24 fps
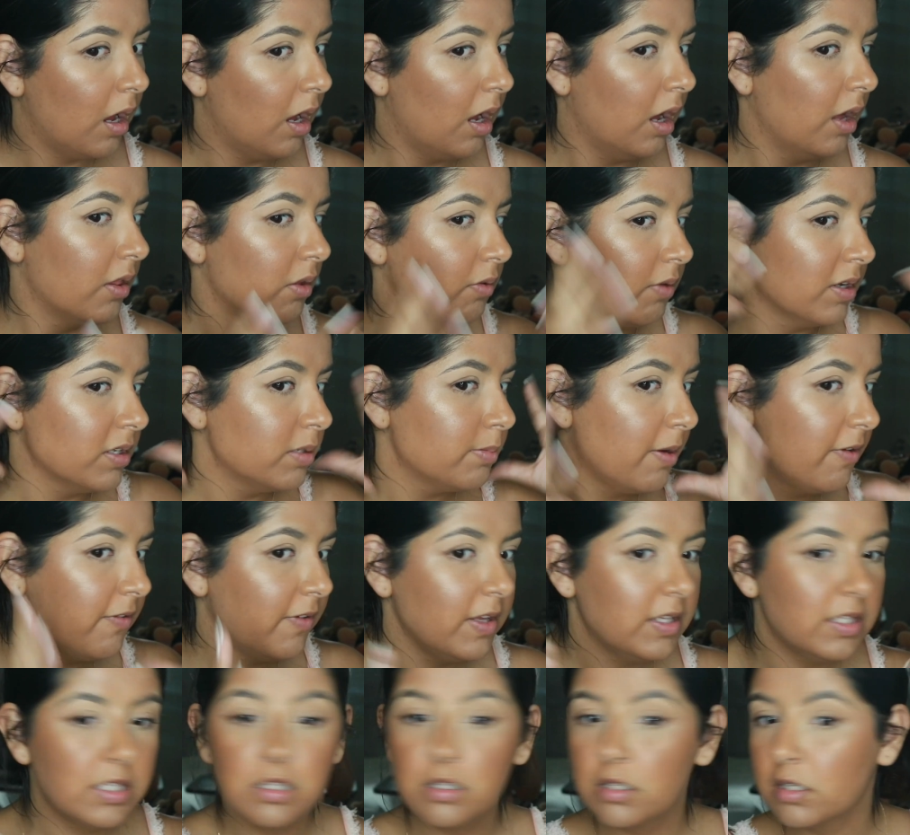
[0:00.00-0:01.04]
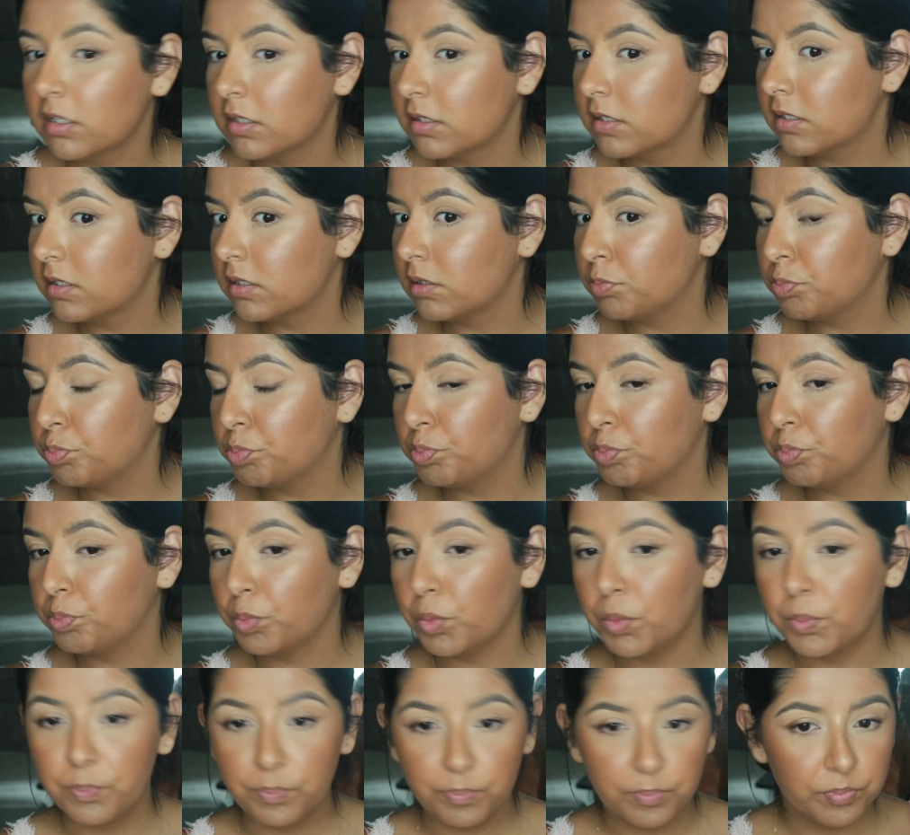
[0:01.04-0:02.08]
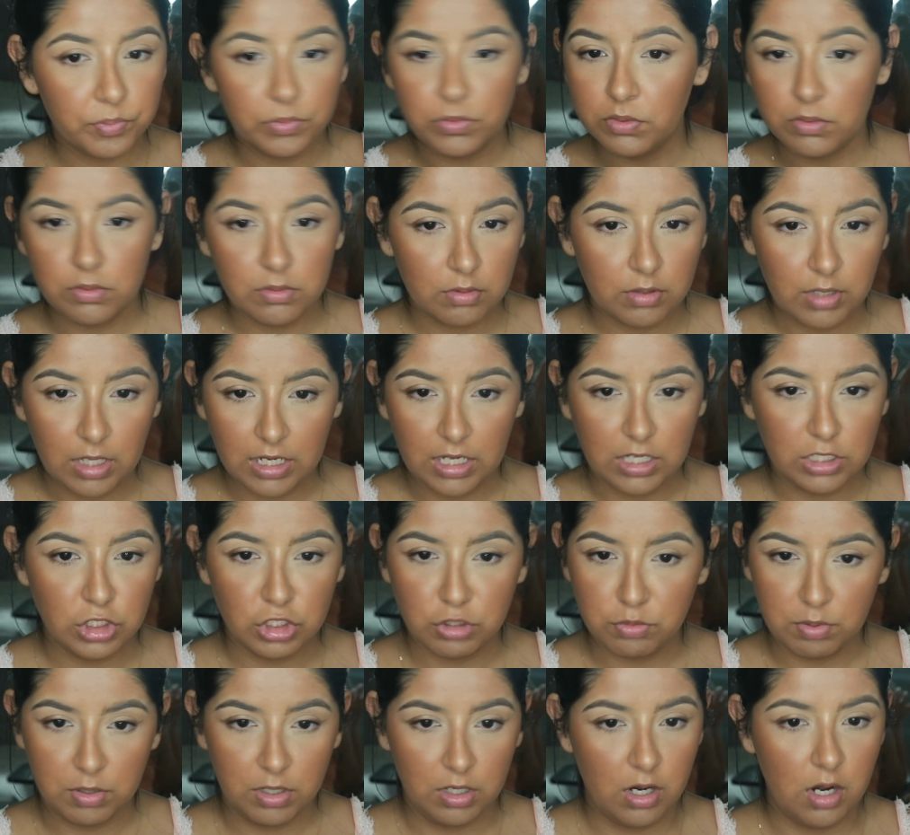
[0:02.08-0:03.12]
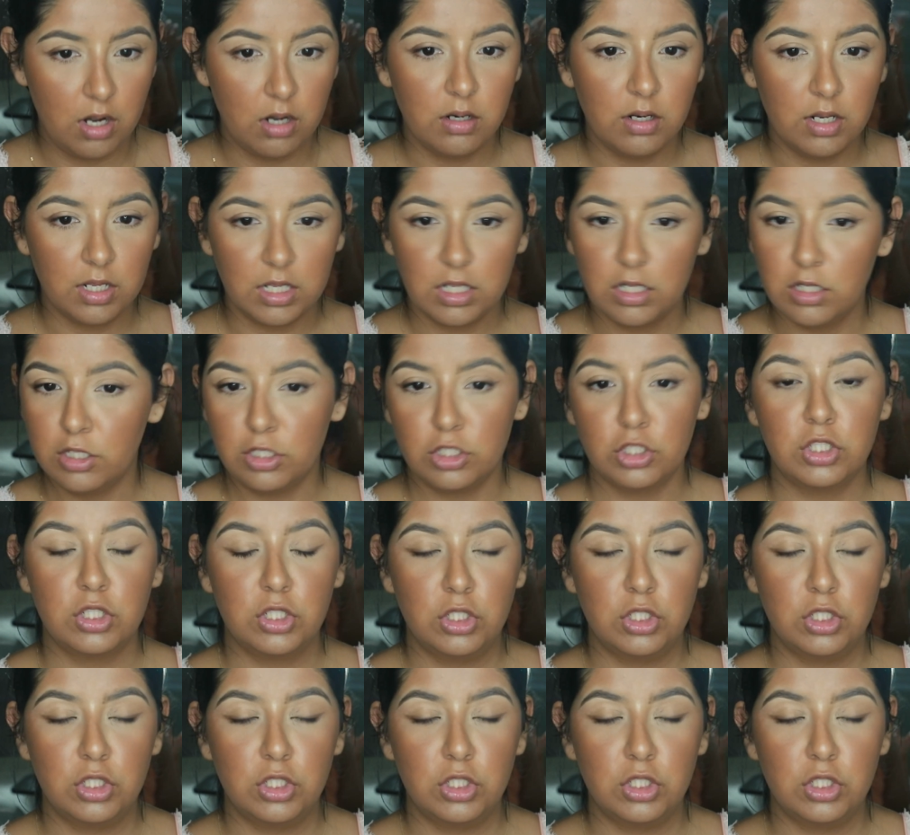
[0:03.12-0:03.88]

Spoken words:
on the rest of my face it looks like I just put it on. Like, it looks